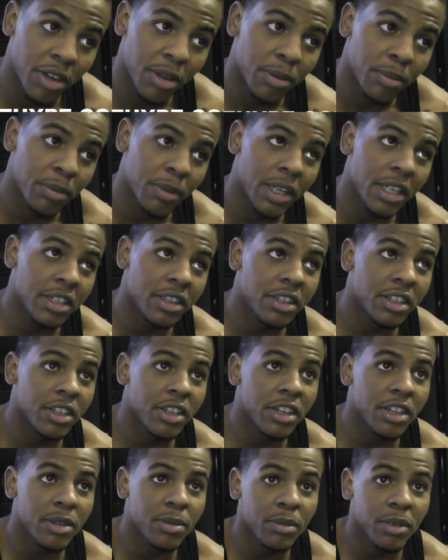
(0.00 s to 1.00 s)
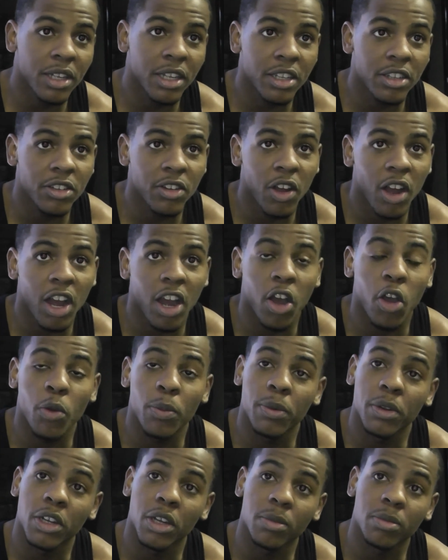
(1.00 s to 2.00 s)
May 3rd, man, you know, I
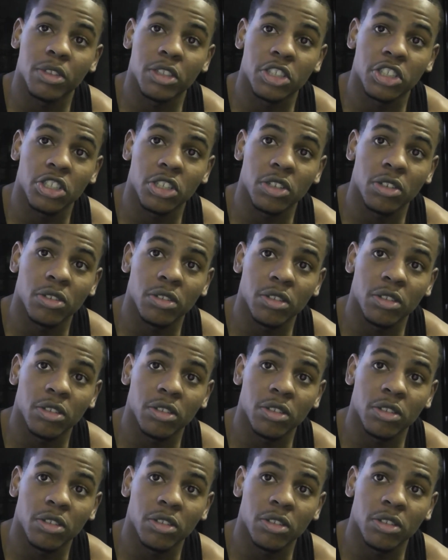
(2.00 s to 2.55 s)
open up the show.